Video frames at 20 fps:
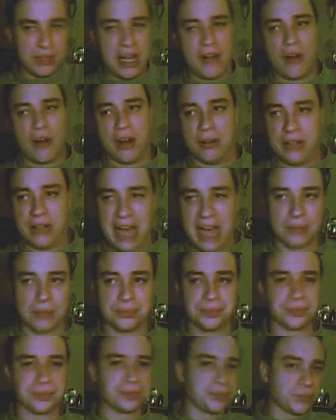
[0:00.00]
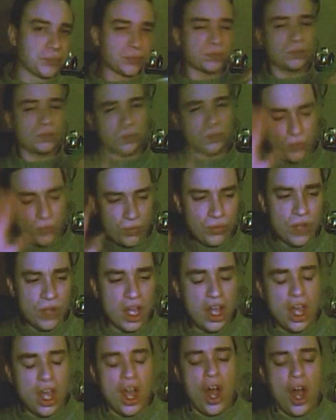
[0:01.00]
later on. Now,
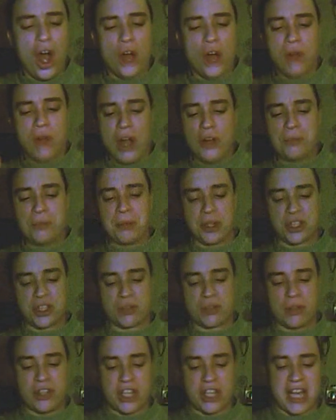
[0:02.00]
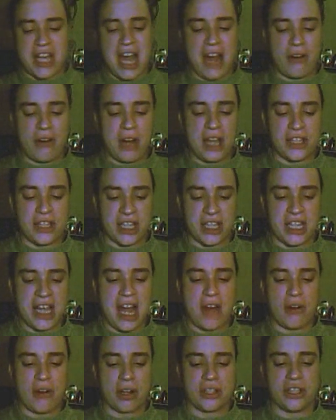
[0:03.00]
Roadbuster as a
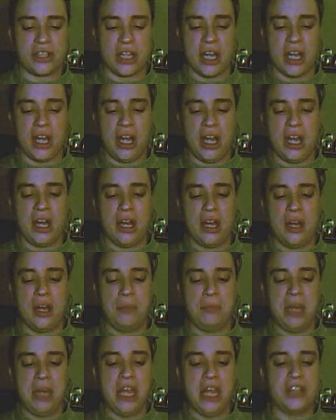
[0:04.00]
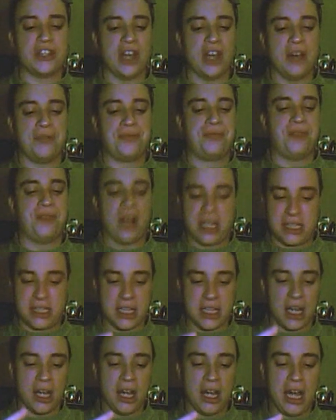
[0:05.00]
character, is a
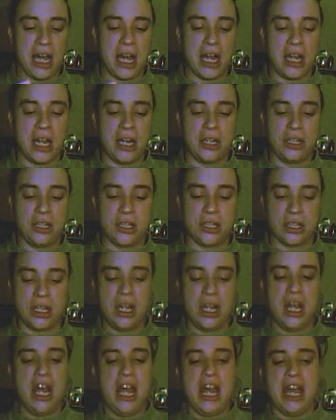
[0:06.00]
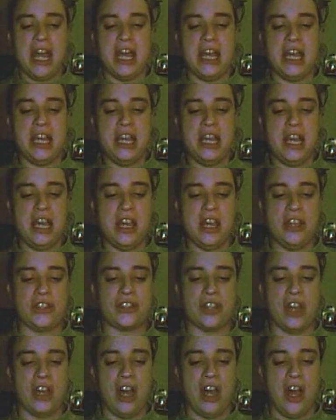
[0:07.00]
fighter, and he
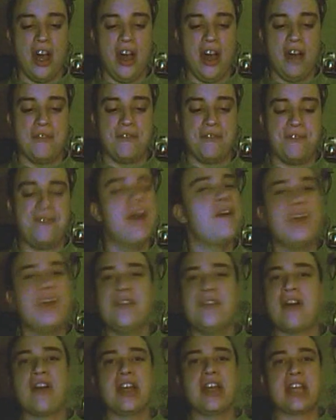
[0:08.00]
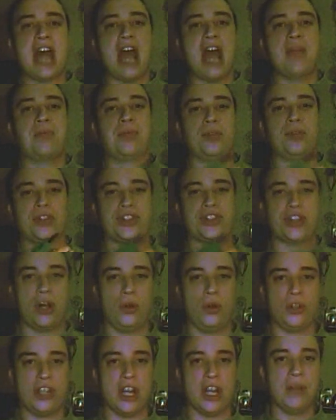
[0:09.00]
is a very, very capable
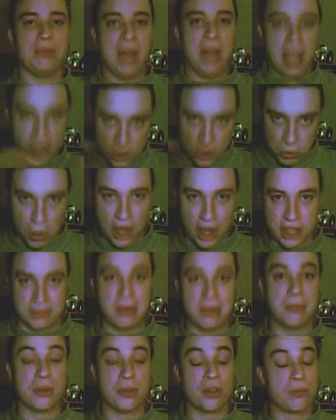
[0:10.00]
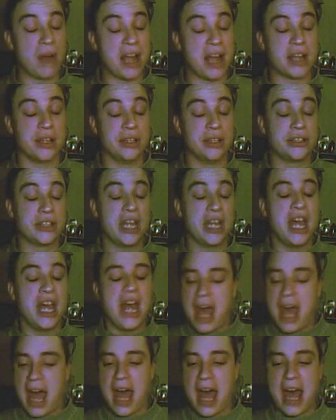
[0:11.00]
soldier, hence why he's a member of the Wreckers,
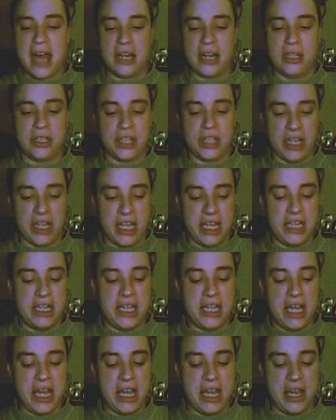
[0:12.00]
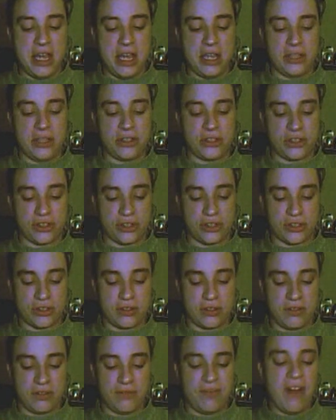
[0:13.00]
and he is...
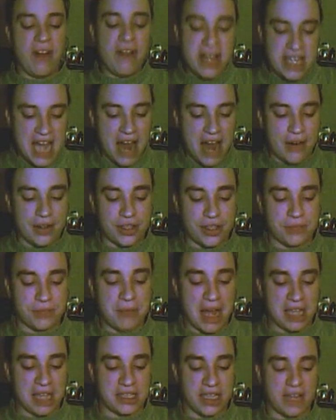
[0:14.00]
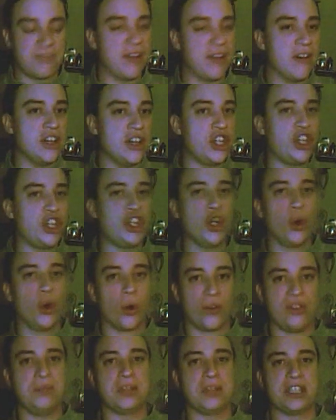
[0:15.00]
very charismatic, very
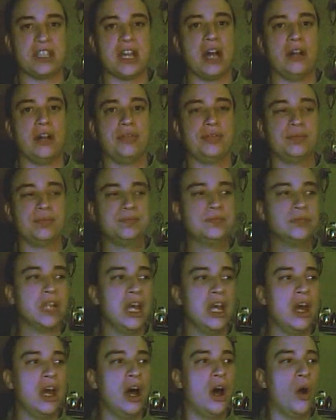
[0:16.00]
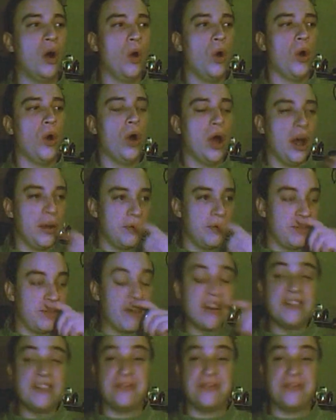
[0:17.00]
sure of himself, very